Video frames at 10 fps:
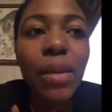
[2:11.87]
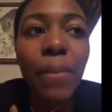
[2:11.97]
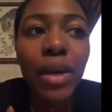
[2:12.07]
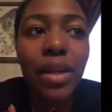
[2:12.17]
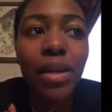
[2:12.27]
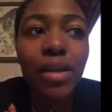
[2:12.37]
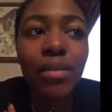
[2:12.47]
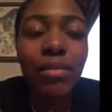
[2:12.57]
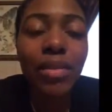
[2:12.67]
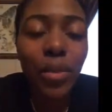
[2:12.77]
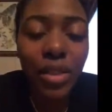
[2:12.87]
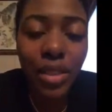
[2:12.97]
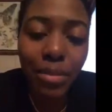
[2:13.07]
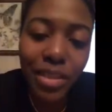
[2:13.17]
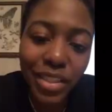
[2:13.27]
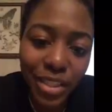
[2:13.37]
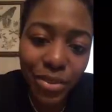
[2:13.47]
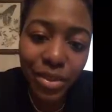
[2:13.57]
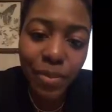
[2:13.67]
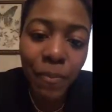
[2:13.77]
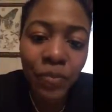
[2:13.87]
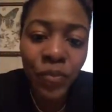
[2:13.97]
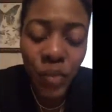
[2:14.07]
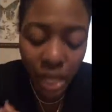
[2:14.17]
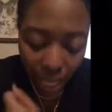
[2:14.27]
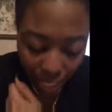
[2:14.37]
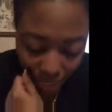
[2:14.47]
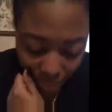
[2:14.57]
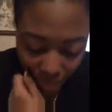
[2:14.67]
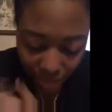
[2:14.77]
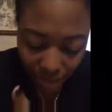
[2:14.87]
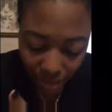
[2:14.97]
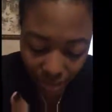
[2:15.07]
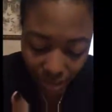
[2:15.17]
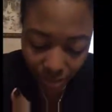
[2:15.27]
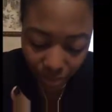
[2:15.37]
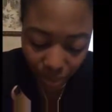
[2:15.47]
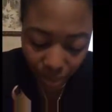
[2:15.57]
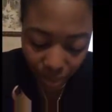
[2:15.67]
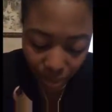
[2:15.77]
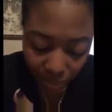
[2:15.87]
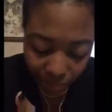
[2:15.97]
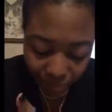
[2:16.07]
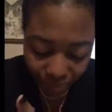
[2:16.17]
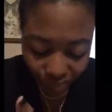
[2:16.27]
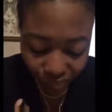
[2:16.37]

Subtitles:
but it was a lame excuse, and it was yeah,